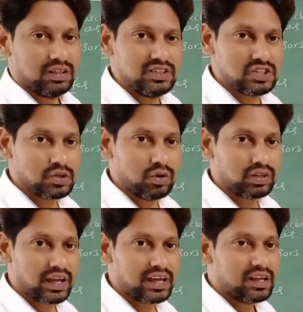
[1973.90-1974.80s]
Is it
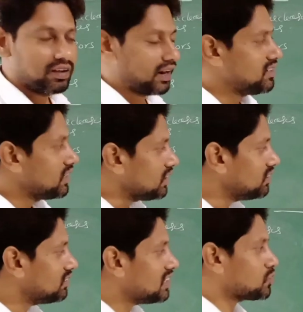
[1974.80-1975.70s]
okay? Right.
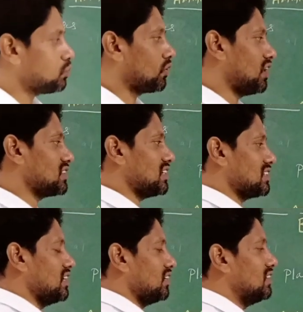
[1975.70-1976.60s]
In this
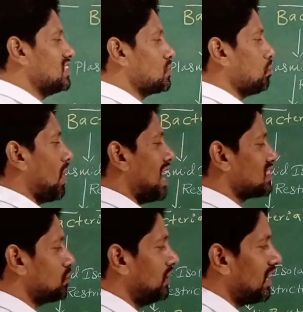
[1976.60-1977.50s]
process, this
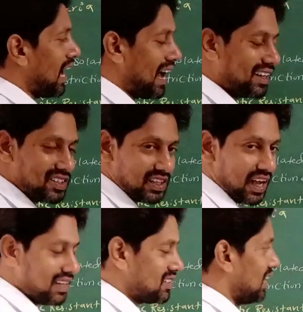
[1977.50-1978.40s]
plasmid acts
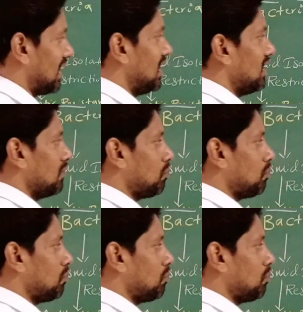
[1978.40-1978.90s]
as a